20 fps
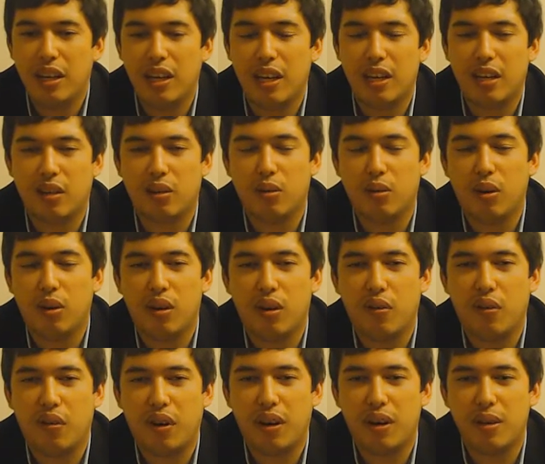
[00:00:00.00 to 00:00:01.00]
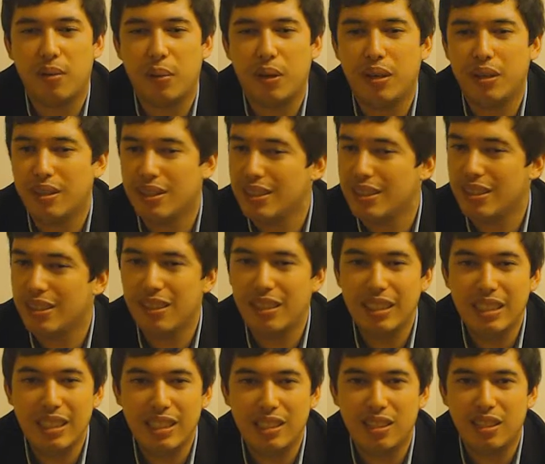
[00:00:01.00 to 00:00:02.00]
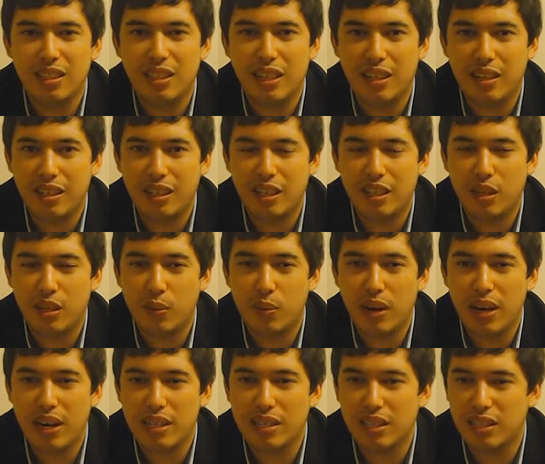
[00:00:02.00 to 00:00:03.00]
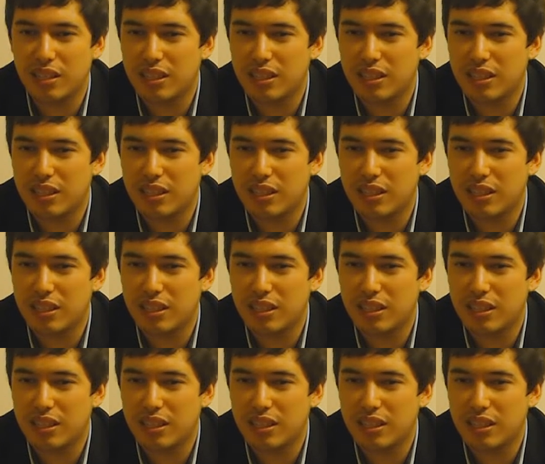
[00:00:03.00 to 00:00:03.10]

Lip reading: in qualifying, but it didn't turn out in the race.